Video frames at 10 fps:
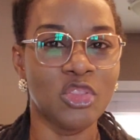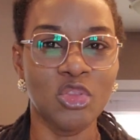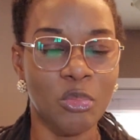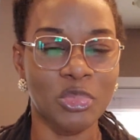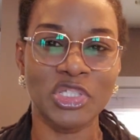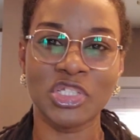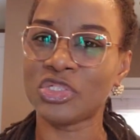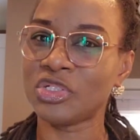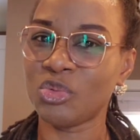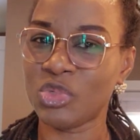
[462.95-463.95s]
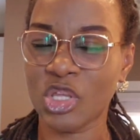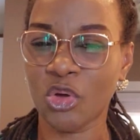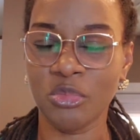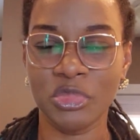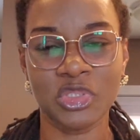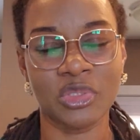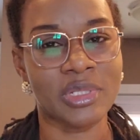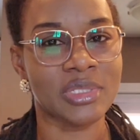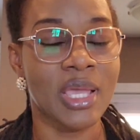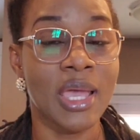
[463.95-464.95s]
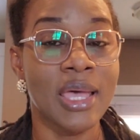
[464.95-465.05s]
No possession without home insurance.